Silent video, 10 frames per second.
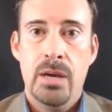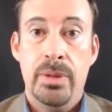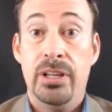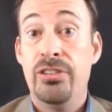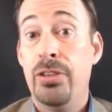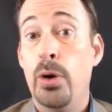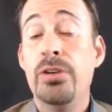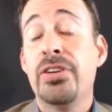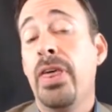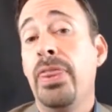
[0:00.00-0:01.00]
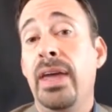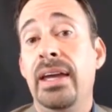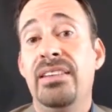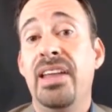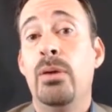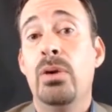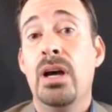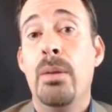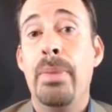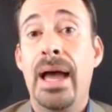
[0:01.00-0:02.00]
because those are the things that will
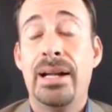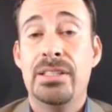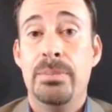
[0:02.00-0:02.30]
come back